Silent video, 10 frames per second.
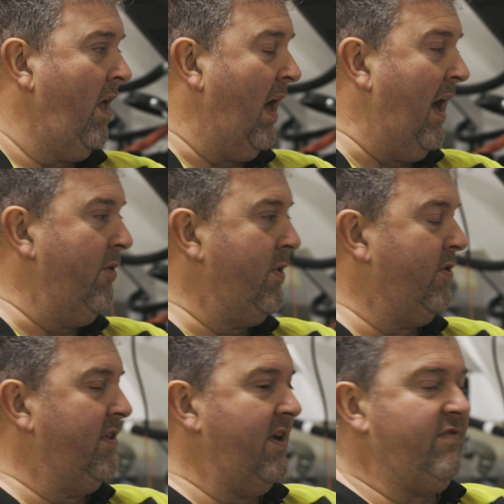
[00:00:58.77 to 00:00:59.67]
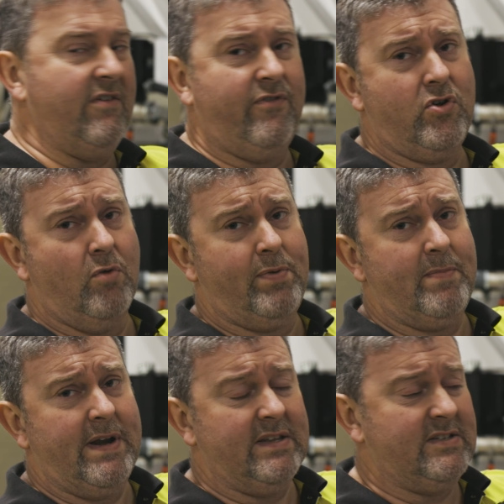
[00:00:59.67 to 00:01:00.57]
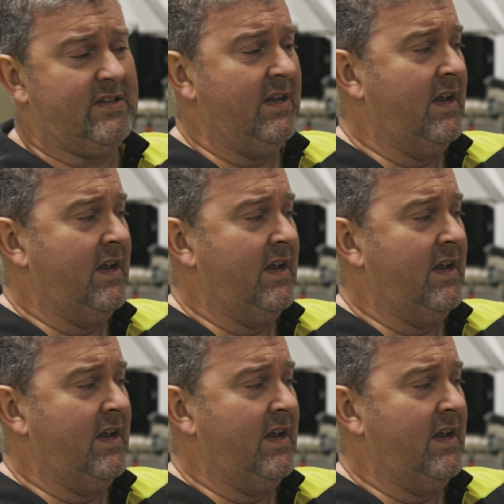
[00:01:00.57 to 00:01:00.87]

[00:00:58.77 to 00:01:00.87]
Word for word: Uh, we're going to leave that for a couple of minutes.